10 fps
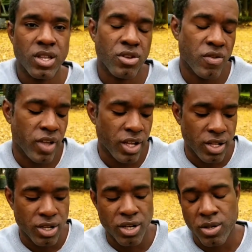Like you have like
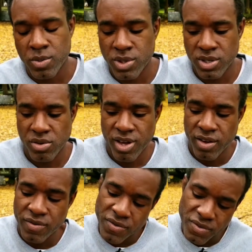clubs, you
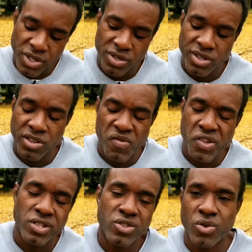have the
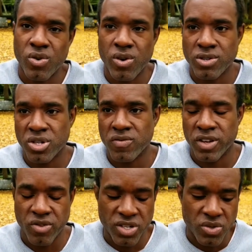convenience stores, you have
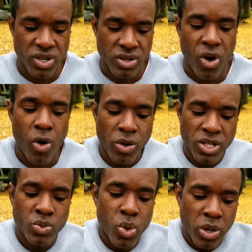like restaurants, all in
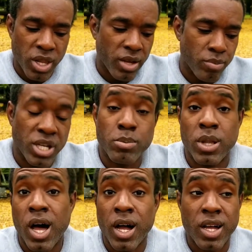this one like big
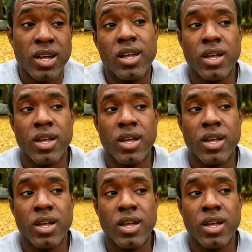block.